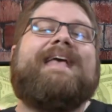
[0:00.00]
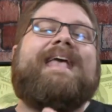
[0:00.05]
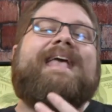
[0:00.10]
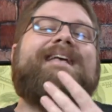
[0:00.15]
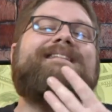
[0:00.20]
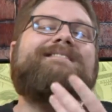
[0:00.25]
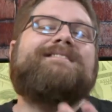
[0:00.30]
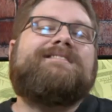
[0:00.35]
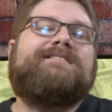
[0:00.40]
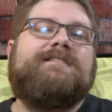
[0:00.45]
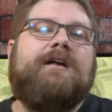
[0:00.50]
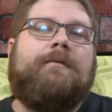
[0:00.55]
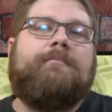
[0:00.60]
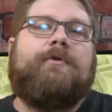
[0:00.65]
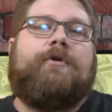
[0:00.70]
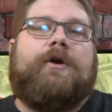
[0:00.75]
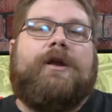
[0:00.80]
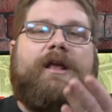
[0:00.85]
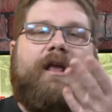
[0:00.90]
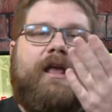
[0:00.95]
In
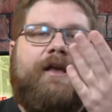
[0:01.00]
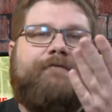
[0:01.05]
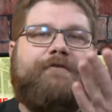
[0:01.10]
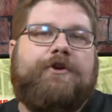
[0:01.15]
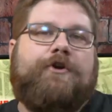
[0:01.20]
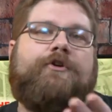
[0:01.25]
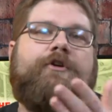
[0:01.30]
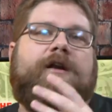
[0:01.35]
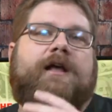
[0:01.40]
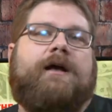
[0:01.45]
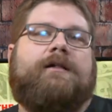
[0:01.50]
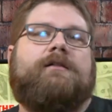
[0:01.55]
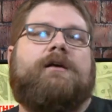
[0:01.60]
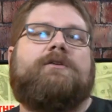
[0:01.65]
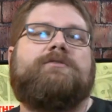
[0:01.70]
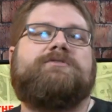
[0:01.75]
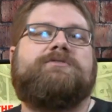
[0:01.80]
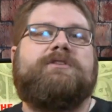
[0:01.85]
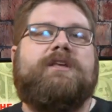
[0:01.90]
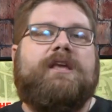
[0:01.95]
summary, if you're an
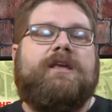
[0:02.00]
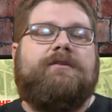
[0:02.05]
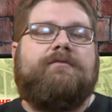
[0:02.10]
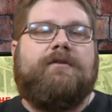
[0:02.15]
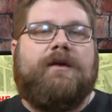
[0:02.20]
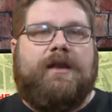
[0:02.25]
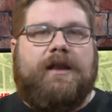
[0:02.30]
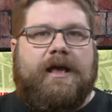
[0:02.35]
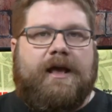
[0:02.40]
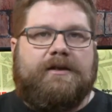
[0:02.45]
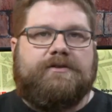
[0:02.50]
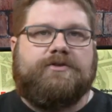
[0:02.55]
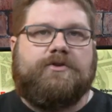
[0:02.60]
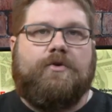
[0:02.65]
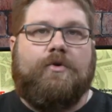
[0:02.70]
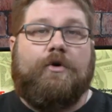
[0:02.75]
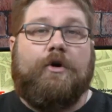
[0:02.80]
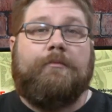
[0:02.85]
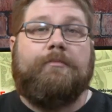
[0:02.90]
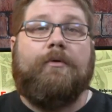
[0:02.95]
LLC, an
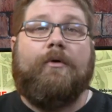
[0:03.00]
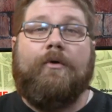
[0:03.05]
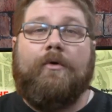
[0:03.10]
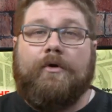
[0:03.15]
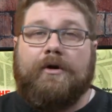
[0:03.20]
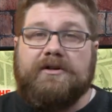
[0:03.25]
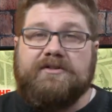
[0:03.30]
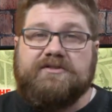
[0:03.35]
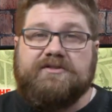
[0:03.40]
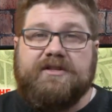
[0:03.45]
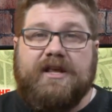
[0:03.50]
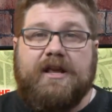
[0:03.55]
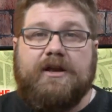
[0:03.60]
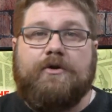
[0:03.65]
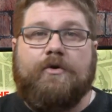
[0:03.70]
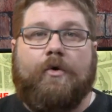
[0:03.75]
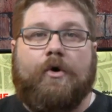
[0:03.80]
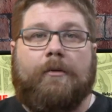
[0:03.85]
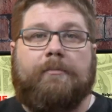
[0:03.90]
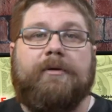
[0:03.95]
S-Corp, or a
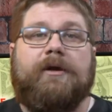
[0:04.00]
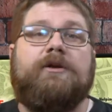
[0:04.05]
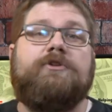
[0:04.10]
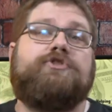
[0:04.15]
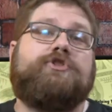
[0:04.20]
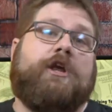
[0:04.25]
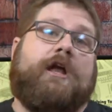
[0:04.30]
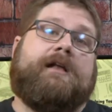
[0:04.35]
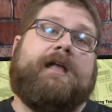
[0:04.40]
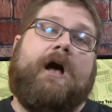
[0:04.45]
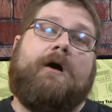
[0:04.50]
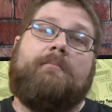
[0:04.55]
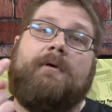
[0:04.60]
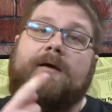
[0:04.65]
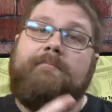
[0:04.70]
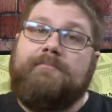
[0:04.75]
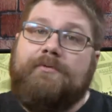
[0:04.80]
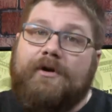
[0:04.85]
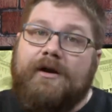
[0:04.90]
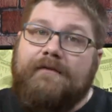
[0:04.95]
C-Corp, check out my
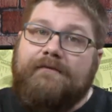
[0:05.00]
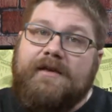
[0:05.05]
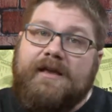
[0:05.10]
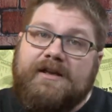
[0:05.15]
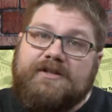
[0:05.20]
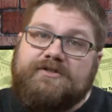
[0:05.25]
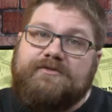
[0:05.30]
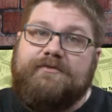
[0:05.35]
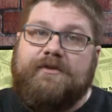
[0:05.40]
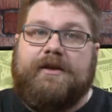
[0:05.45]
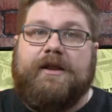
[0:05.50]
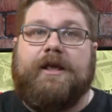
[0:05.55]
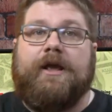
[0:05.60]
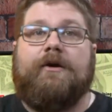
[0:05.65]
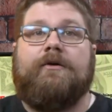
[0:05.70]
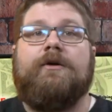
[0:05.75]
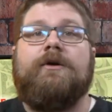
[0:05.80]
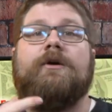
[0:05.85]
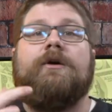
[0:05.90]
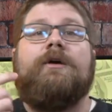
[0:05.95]
previous
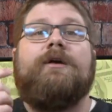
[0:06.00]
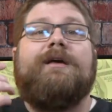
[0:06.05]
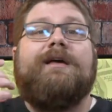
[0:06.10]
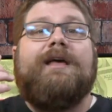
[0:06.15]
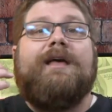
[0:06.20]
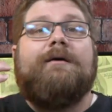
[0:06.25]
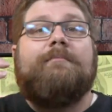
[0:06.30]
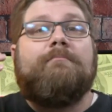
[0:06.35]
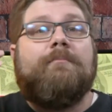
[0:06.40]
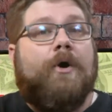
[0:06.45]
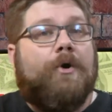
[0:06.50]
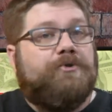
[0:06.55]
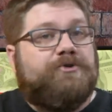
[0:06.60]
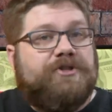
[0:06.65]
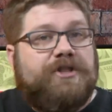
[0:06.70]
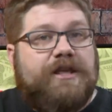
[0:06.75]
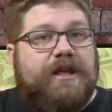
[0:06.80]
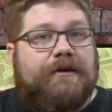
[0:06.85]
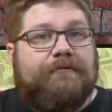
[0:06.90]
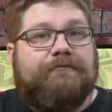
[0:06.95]
video. Most
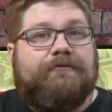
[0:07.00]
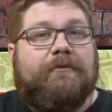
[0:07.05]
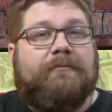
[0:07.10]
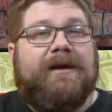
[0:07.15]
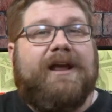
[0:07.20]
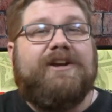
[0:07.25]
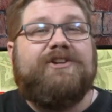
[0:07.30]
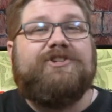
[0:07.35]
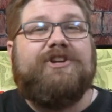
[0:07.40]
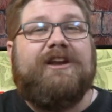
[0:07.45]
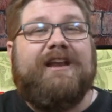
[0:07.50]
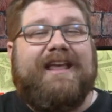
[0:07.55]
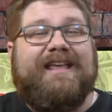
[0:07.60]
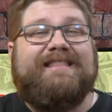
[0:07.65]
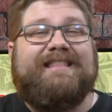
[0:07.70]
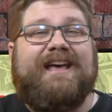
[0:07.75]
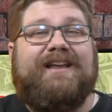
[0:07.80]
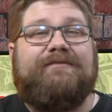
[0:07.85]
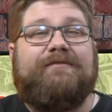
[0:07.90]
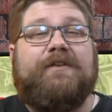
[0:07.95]
of the information in
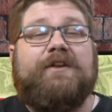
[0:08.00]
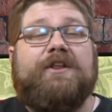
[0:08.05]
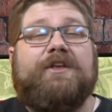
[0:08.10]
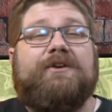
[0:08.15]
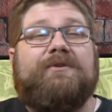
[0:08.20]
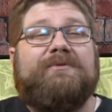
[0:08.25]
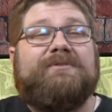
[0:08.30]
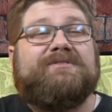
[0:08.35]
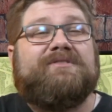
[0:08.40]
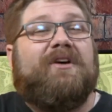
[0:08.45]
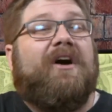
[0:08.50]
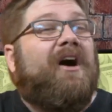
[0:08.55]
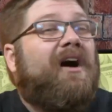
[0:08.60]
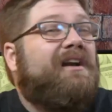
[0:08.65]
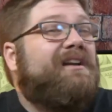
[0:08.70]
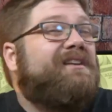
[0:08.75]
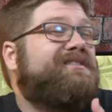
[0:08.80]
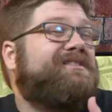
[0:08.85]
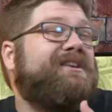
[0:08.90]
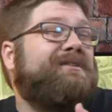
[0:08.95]
that video is
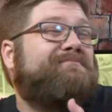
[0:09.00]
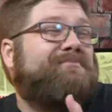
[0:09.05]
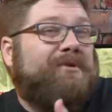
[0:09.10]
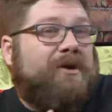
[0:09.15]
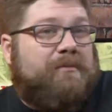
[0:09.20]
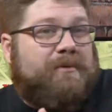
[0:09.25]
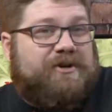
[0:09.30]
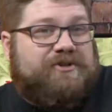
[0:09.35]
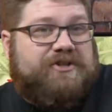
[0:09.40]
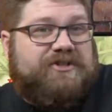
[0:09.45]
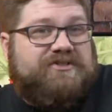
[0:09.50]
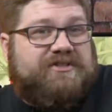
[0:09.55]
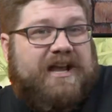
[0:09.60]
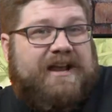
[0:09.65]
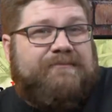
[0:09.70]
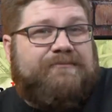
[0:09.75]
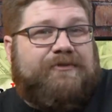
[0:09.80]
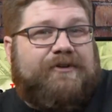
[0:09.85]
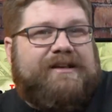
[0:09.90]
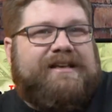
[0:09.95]
honestly pretty much the
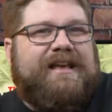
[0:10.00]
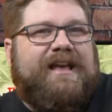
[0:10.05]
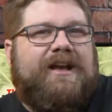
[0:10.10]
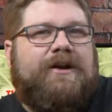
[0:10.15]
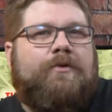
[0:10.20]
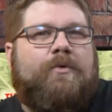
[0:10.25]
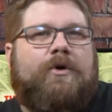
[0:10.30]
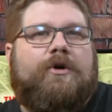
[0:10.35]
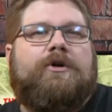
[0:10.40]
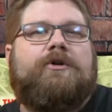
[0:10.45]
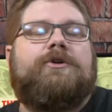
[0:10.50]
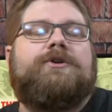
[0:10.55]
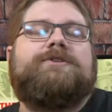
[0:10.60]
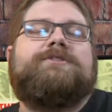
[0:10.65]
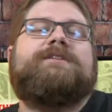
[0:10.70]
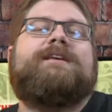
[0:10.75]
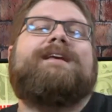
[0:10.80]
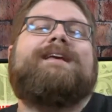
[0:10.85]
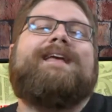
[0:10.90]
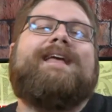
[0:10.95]
same for gig
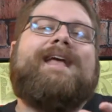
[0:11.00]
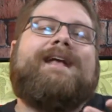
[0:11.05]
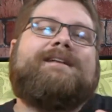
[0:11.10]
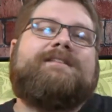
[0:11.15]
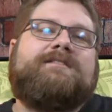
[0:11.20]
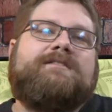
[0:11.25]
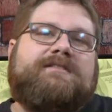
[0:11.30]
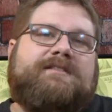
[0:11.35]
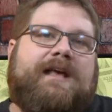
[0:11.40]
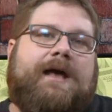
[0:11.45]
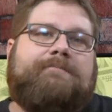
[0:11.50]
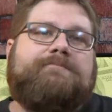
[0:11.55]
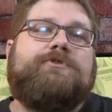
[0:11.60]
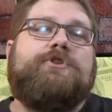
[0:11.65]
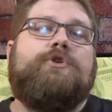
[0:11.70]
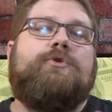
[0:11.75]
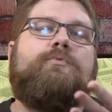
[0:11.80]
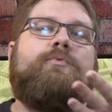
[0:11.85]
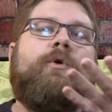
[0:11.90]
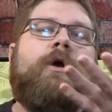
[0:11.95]
workers, except
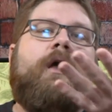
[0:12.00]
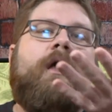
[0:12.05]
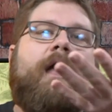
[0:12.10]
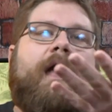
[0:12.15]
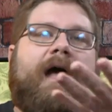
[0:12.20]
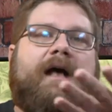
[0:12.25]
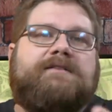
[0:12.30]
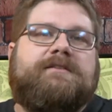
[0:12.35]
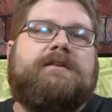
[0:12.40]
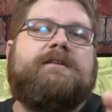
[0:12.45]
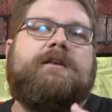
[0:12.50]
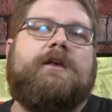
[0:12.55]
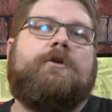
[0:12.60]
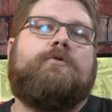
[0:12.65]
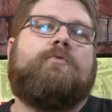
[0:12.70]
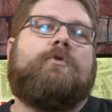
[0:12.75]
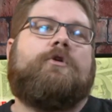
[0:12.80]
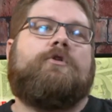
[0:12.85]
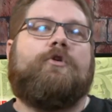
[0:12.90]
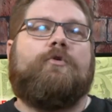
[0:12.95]
you, as a gig
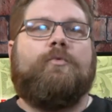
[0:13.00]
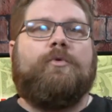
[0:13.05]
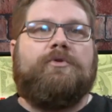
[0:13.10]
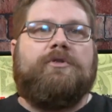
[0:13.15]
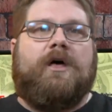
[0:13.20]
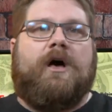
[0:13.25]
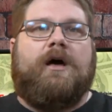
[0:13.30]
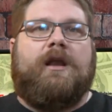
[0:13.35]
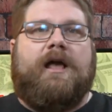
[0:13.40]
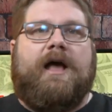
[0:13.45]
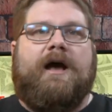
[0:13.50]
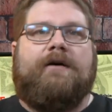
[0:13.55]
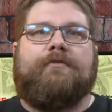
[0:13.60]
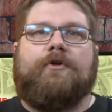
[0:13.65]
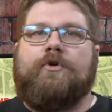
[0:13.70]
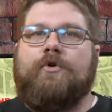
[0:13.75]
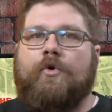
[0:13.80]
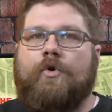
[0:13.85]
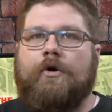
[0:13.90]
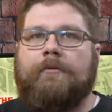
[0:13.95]
worker, will not have a
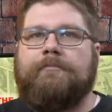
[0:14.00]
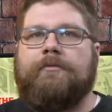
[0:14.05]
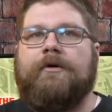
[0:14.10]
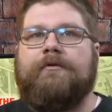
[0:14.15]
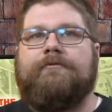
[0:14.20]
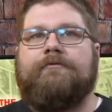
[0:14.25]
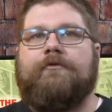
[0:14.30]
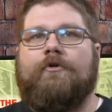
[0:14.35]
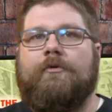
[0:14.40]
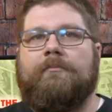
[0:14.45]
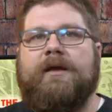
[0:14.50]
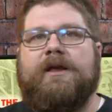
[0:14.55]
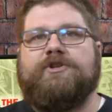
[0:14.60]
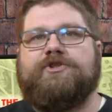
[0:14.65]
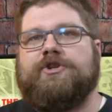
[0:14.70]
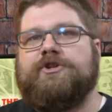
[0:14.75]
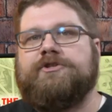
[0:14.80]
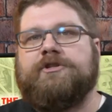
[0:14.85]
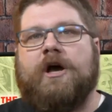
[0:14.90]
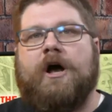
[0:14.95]
corporate
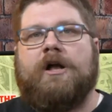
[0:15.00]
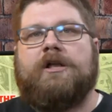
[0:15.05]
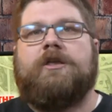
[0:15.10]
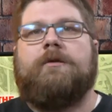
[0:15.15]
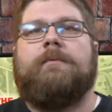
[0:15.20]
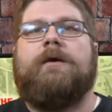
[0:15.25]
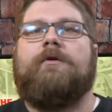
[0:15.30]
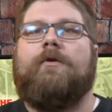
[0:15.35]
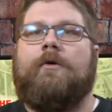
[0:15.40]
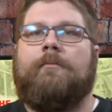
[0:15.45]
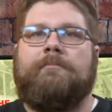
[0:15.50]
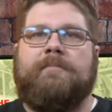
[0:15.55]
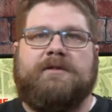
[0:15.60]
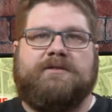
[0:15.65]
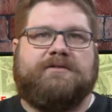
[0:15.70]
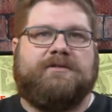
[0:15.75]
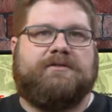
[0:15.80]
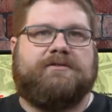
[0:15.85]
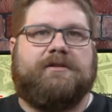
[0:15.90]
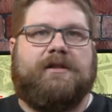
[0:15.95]
formation document or
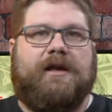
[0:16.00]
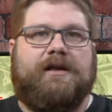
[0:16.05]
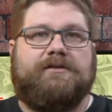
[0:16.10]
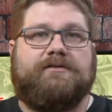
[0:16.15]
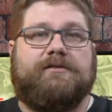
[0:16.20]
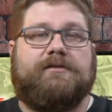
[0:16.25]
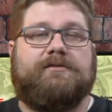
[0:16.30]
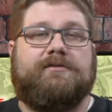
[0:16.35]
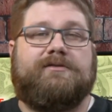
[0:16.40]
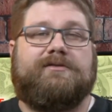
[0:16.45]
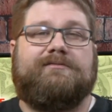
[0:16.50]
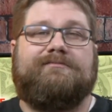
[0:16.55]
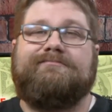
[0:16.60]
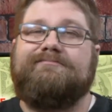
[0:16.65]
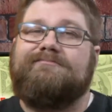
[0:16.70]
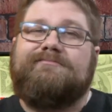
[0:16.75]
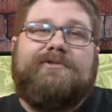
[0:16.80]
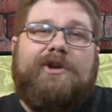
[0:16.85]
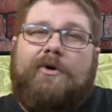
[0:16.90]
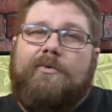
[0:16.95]
business license.
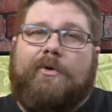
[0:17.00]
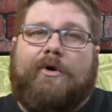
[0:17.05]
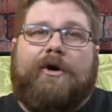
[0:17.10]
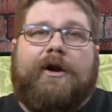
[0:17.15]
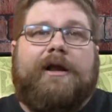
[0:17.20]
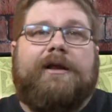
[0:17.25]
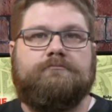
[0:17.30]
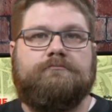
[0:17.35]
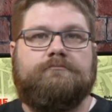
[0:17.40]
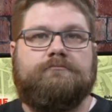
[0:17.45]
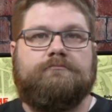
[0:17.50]
No worry.